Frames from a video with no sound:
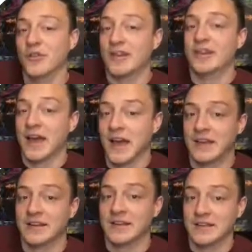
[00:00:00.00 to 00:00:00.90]
that
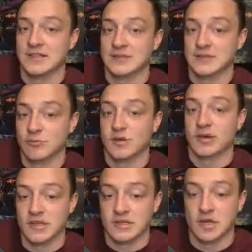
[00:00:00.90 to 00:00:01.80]
that is one
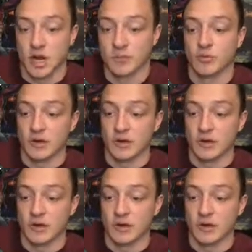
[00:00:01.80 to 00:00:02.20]
of the top